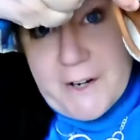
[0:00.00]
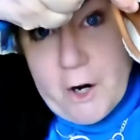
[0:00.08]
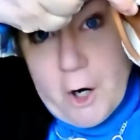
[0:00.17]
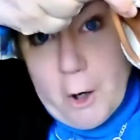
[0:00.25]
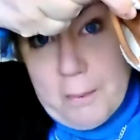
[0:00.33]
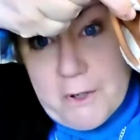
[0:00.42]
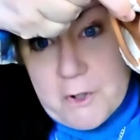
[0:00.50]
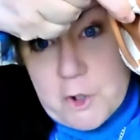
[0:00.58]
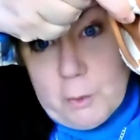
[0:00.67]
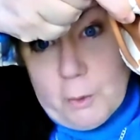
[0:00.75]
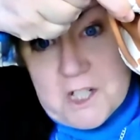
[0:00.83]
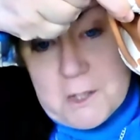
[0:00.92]
up
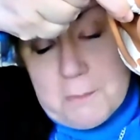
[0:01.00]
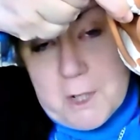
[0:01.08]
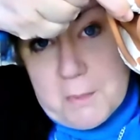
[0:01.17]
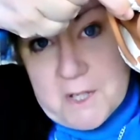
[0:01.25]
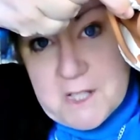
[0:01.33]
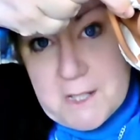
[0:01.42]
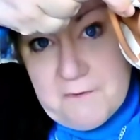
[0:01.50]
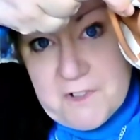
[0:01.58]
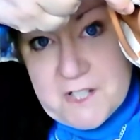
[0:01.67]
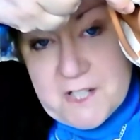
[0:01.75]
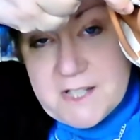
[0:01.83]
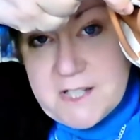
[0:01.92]
towards the pubic
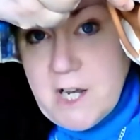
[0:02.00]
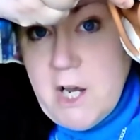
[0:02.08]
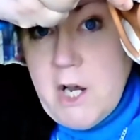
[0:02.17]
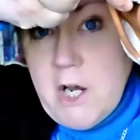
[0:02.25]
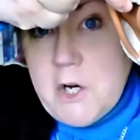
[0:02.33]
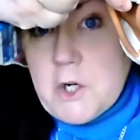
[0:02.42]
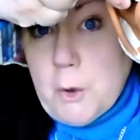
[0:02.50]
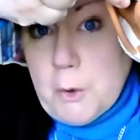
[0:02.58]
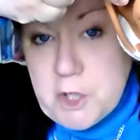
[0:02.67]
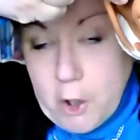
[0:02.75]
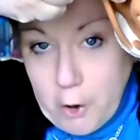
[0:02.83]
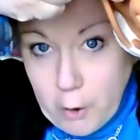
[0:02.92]
symphysis. You're going
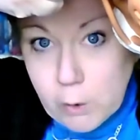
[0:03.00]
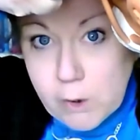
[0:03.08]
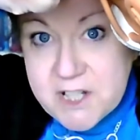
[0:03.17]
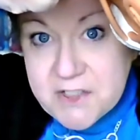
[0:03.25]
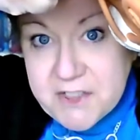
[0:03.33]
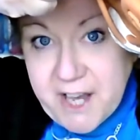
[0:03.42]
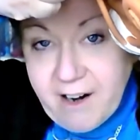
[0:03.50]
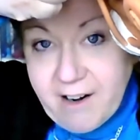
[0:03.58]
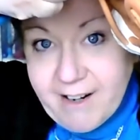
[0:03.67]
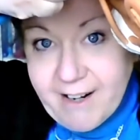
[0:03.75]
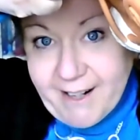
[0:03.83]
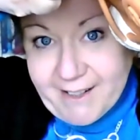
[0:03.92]
to hold it
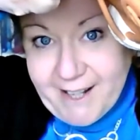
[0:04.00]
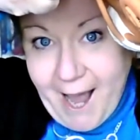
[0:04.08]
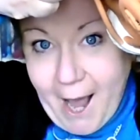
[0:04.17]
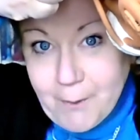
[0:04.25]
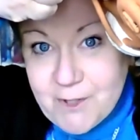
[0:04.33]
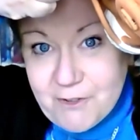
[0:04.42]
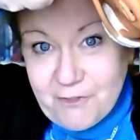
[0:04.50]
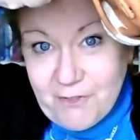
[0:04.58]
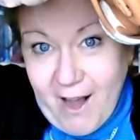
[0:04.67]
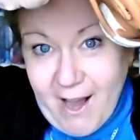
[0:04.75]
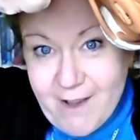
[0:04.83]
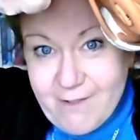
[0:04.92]
there and count to
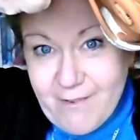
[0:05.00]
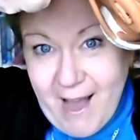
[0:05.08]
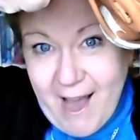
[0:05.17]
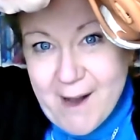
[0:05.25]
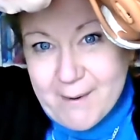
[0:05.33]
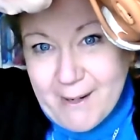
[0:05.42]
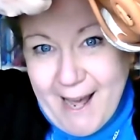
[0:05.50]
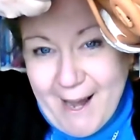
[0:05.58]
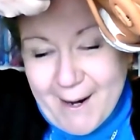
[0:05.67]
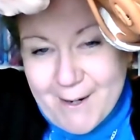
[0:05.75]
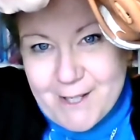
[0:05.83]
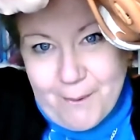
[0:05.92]
5 out
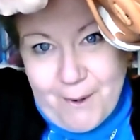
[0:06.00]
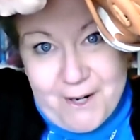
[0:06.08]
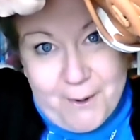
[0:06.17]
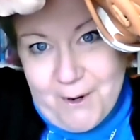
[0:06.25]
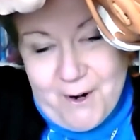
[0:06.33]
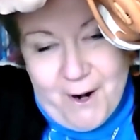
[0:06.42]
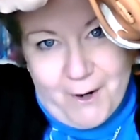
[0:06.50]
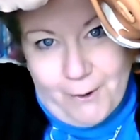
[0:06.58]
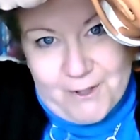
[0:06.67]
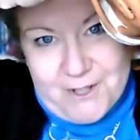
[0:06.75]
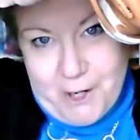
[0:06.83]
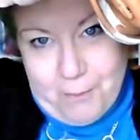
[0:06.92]
loud, so I know you're not
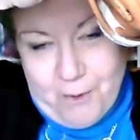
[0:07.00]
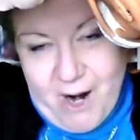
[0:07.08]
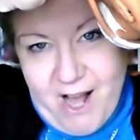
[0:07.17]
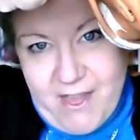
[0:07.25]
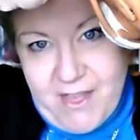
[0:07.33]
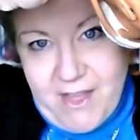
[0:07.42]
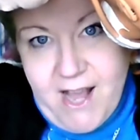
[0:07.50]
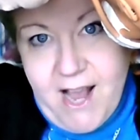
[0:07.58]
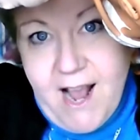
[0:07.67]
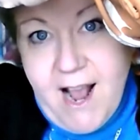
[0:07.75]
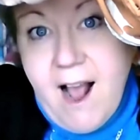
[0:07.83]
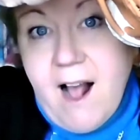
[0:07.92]
holding your breath.
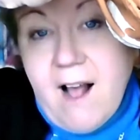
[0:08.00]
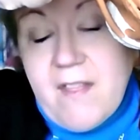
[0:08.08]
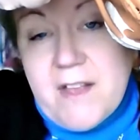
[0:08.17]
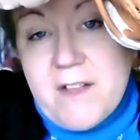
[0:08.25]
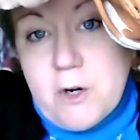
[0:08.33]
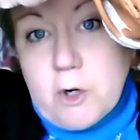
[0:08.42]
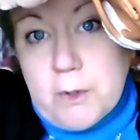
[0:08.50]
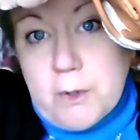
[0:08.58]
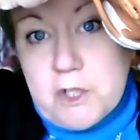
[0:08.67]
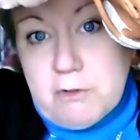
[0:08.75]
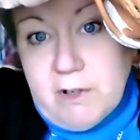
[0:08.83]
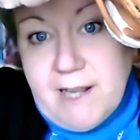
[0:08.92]
And then you're going
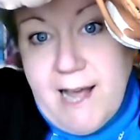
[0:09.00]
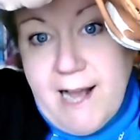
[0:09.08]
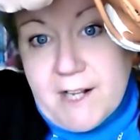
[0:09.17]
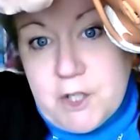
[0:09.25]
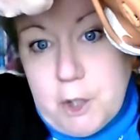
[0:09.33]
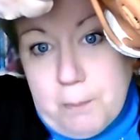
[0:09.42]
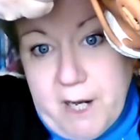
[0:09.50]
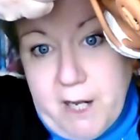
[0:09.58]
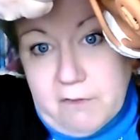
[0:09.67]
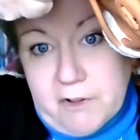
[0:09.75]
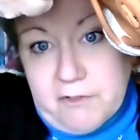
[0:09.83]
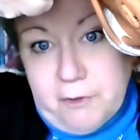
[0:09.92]
to relax your
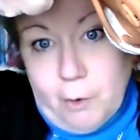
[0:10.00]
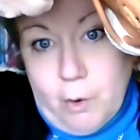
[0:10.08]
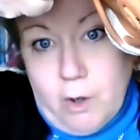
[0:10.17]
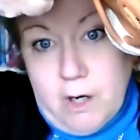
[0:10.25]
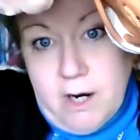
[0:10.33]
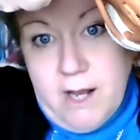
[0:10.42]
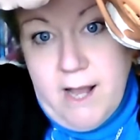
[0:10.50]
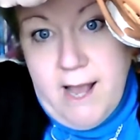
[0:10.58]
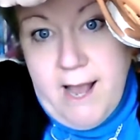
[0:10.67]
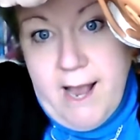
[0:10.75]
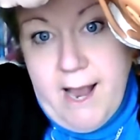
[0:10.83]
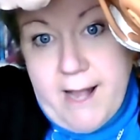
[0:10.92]
pelvic floor
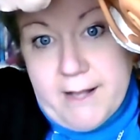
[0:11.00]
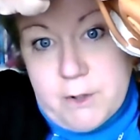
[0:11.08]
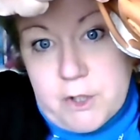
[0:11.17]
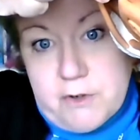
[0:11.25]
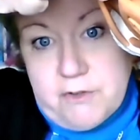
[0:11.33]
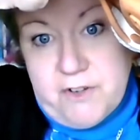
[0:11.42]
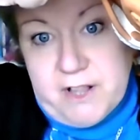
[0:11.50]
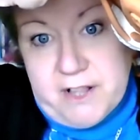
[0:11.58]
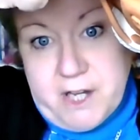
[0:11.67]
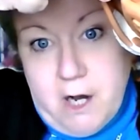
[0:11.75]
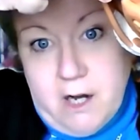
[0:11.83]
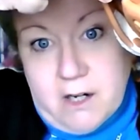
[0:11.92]
and you should feel the
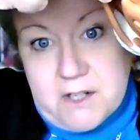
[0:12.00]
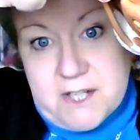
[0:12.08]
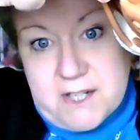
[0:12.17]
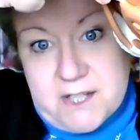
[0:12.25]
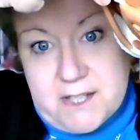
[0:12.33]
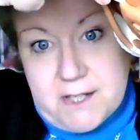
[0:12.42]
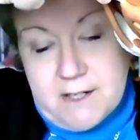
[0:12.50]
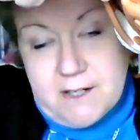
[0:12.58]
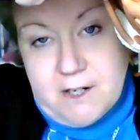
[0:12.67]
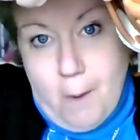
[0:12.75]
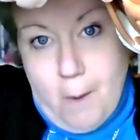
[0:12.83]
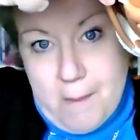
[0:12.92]
coccyx
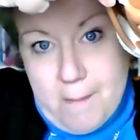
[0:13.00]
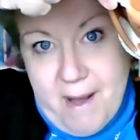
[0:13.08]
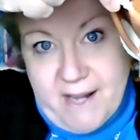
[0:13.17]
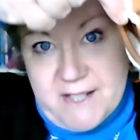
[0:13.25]
coming back